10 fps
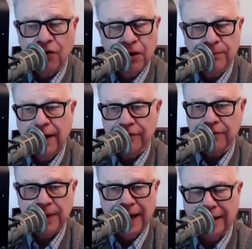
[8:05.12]
about the
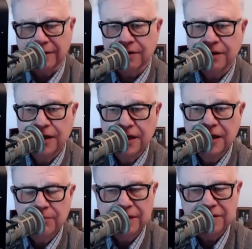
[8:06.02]
pact,
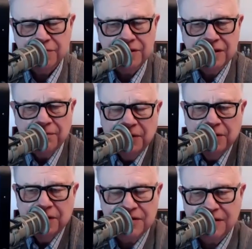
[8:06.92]
because it was something we
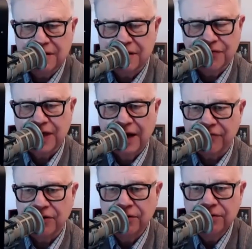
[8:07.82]
discussed of an
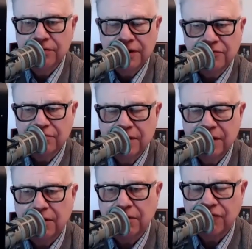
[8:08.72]
afternoon and, you
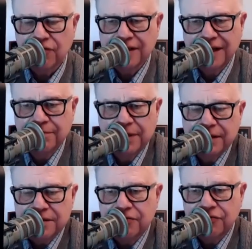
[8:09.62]
know, for 10
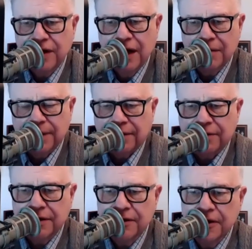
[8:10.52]
minutes and forgot about.
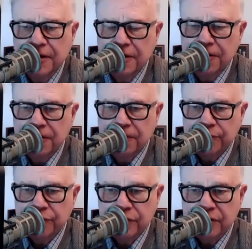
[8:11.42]

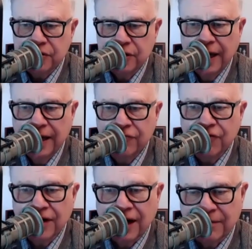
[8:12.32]
She hadn't
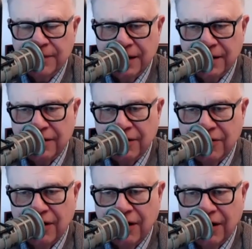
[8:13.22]
forgot about it,
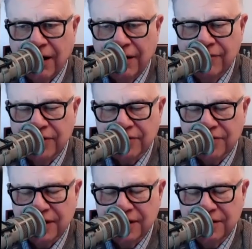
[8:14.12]

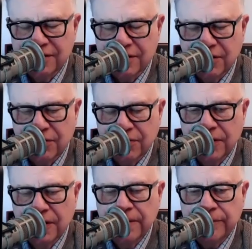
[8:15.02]
obviously. So
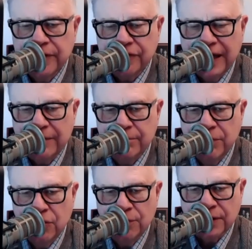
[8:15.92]
at that
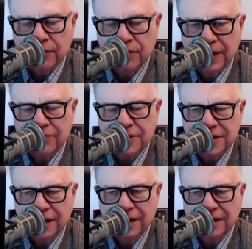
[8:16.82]
moment, when I was
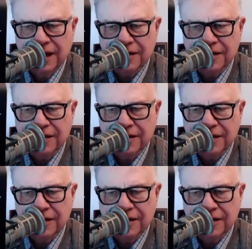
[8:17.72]
thinking that to